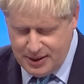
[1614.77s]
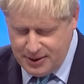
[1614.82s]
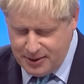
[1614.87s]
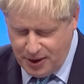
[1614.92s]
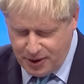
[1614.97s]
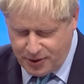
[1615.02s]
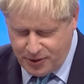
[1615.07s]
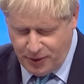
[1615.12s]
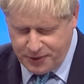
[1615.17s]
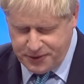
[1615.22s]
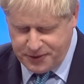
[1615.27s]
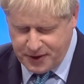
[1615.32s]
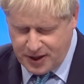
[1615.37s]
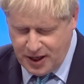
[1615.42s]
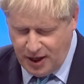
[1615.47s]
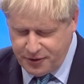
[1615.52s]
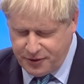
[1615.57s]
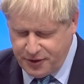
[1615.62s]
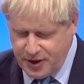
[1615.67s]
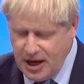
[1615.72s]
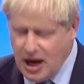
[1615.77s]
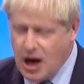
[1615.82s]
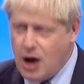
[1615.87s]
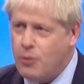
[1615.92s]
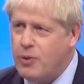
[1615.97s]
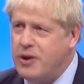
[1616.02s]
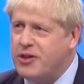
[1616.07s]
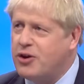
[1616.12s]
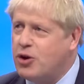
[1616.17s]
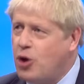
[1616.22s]
across the country
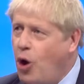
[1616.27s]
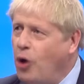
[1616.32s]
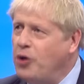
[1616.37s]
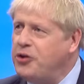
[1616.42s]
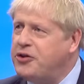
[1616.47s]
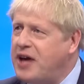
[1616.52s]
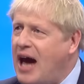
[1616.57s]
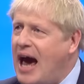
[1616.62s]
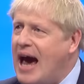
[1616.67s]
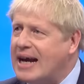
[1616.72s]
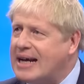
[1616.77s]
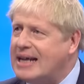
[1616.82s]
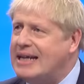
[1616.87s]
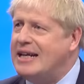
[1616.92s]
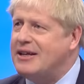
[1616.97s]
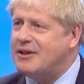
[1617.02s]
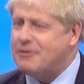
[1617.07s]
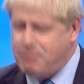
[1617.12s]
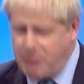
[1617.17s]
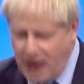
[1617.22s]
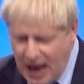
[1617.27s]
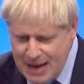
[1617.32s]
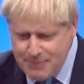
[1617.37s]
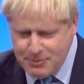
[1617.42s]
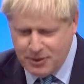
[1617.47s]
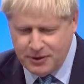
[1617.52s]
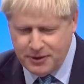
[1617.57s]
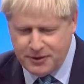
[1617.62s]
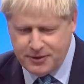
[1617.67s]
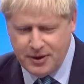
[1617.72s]
with contactless
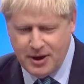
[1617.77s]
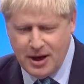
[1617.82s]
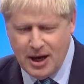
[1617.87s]
payment